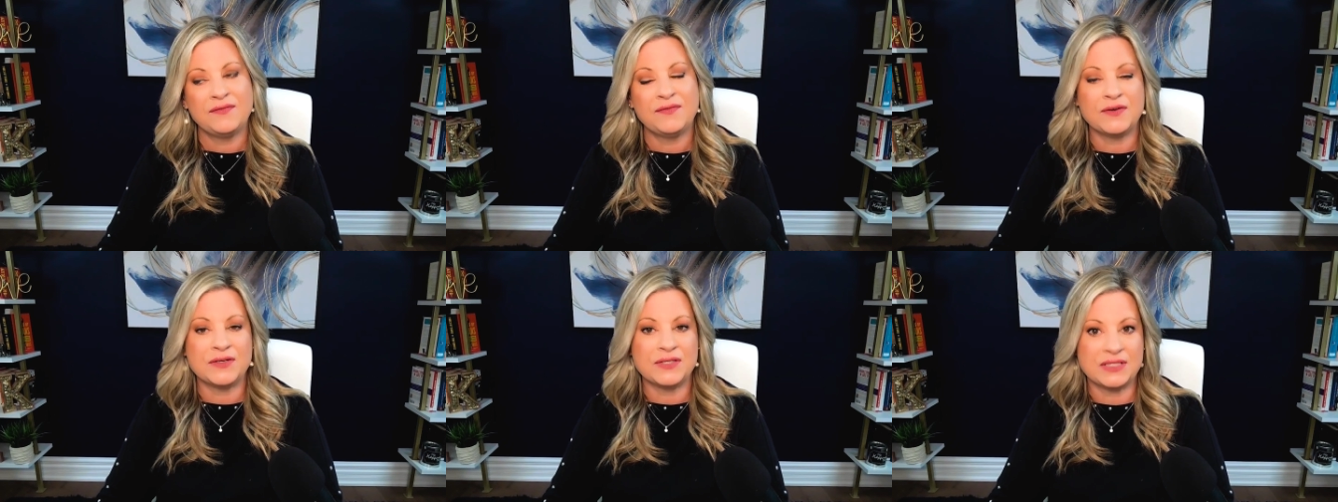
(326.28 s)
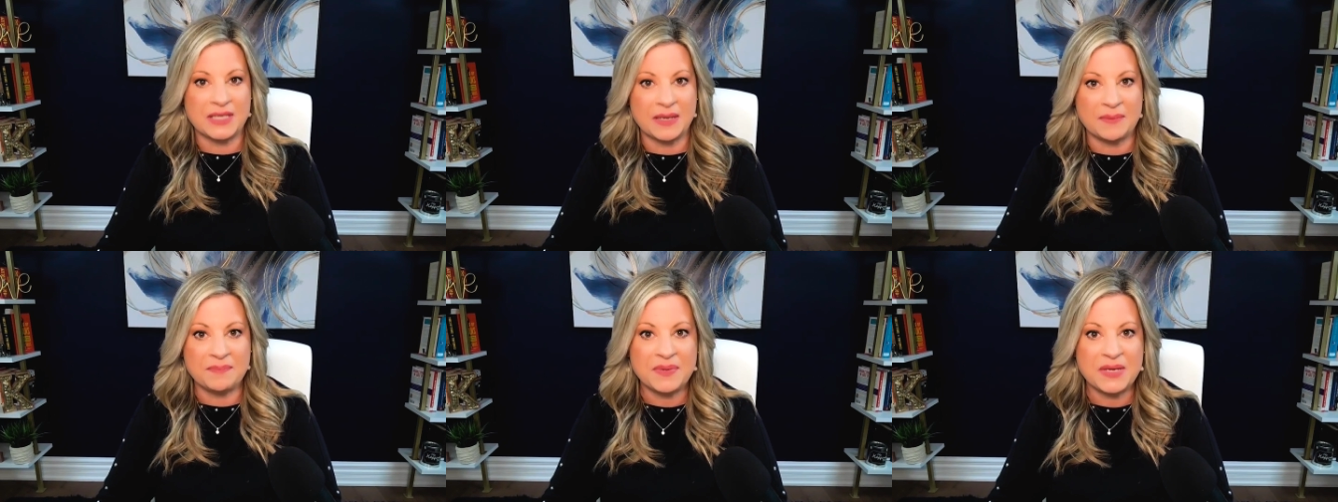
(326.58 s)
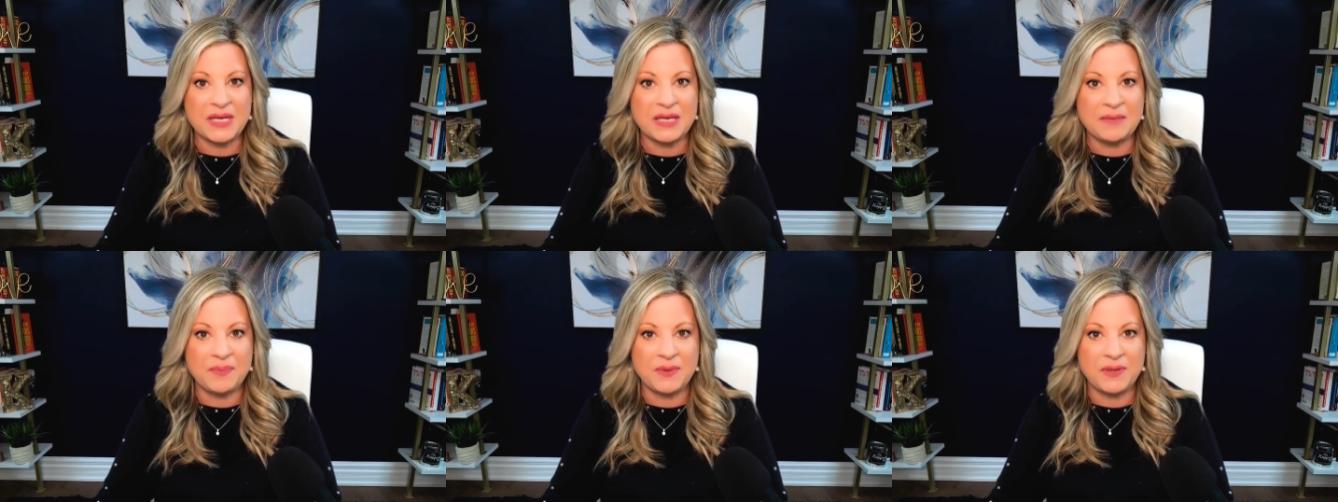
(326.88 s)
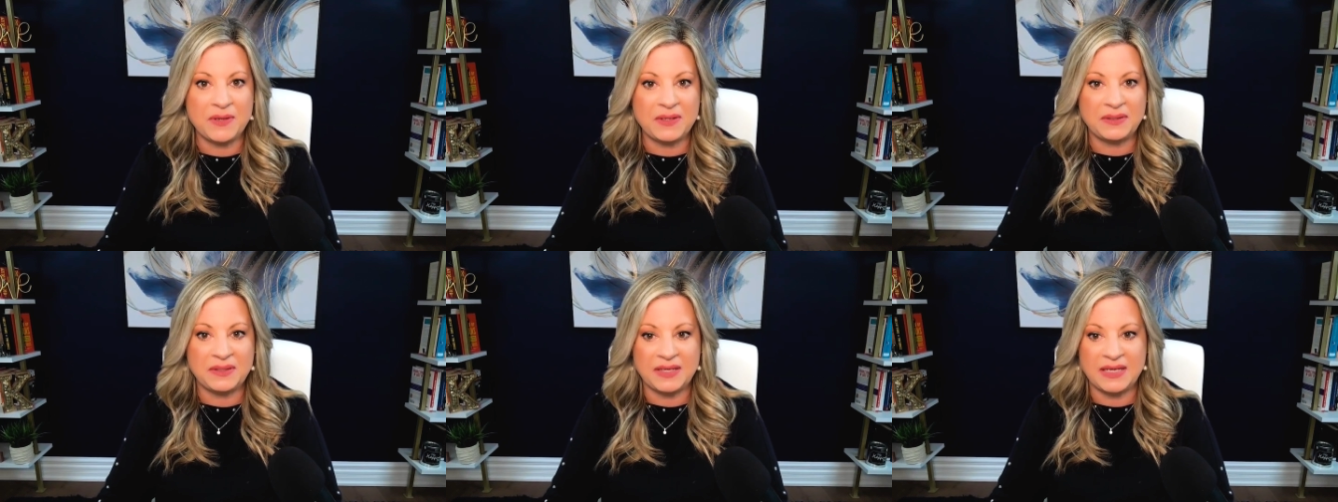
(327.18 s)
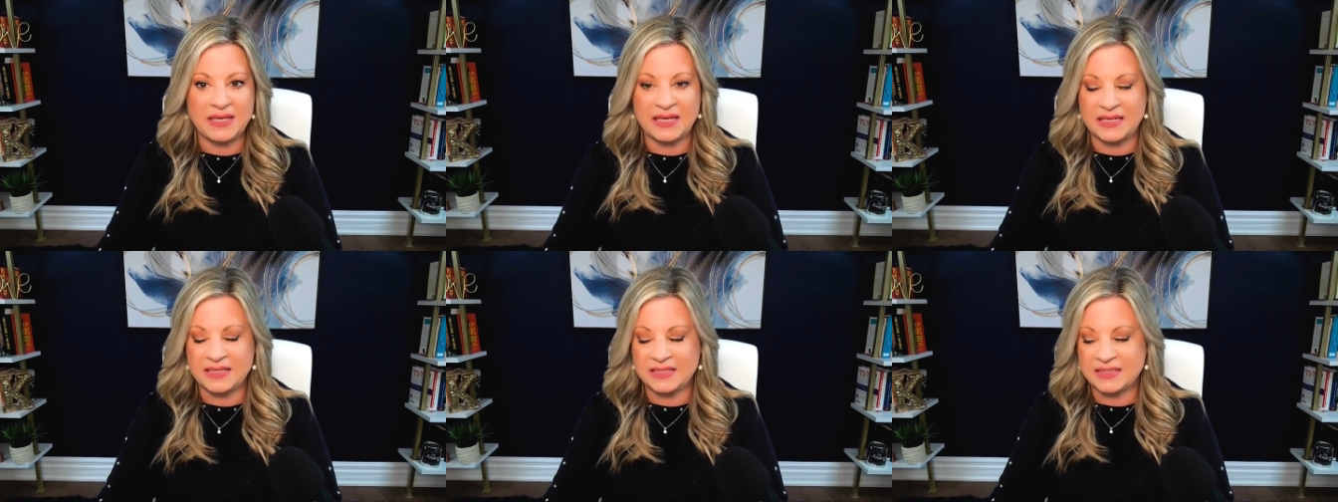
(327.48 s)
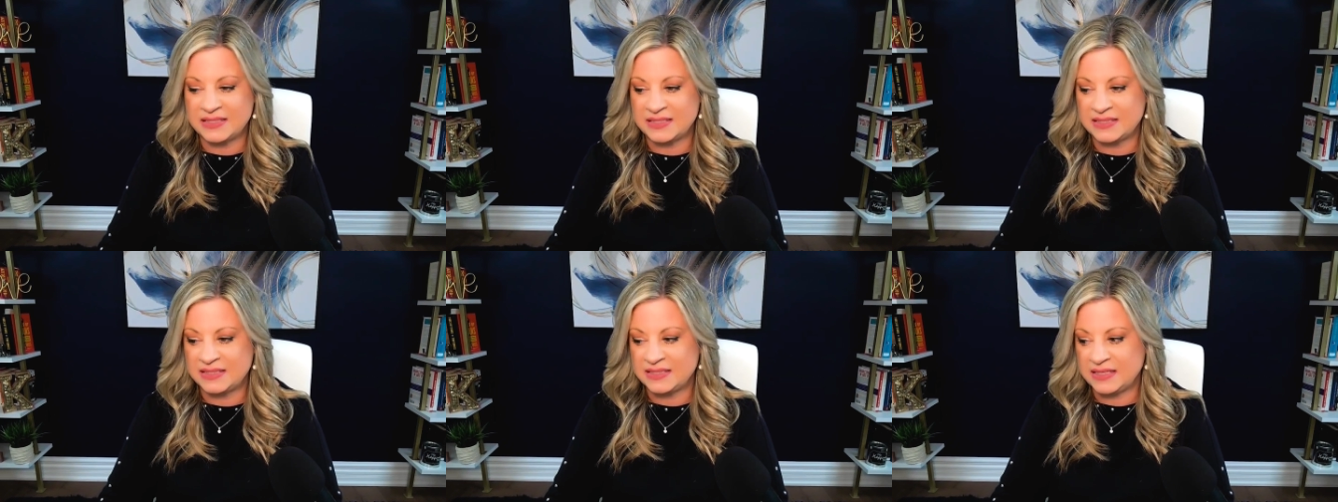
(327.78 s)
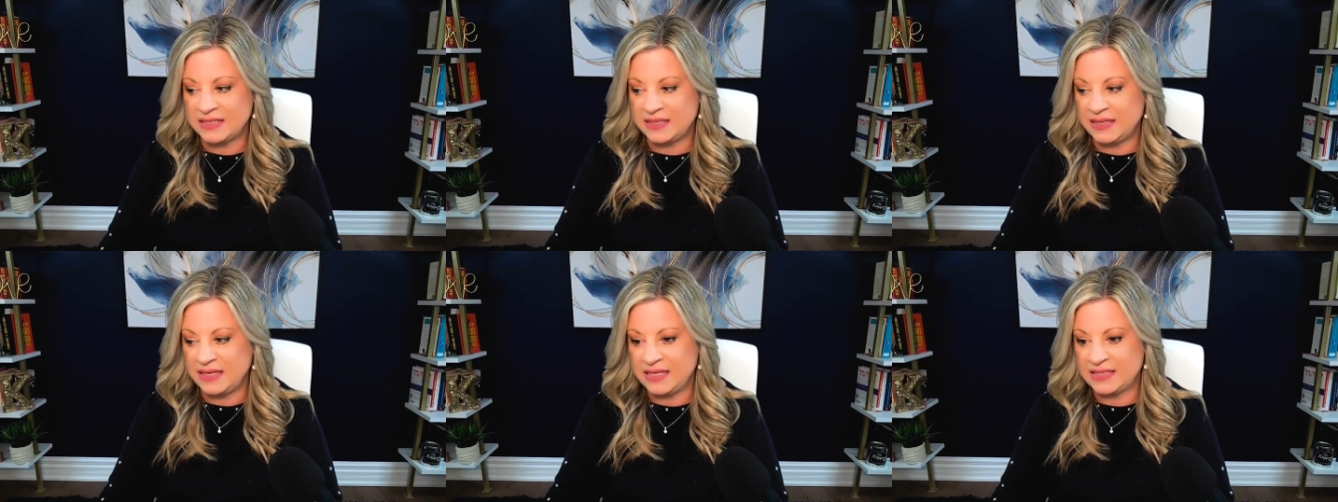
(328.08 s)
for some people it's